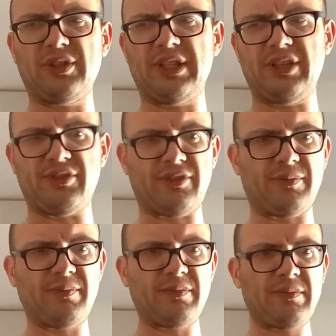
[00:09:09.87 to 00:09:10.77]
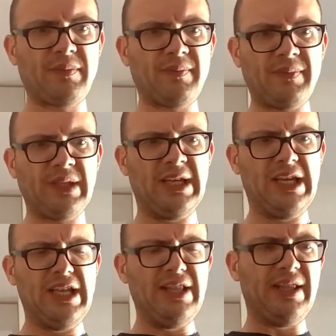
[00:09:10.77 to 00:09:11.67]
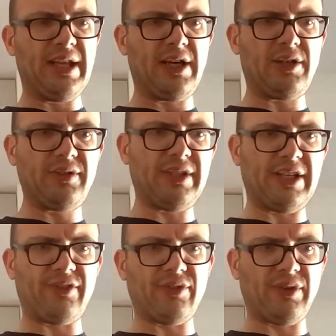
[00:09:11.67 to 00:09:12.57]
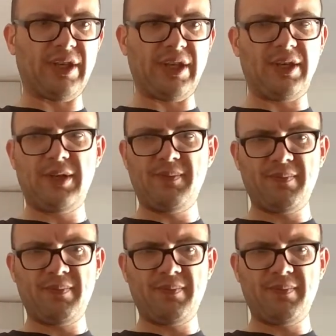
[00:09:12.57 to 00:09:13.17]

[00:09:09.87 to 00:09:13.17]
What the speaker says: taste. Now that's okay.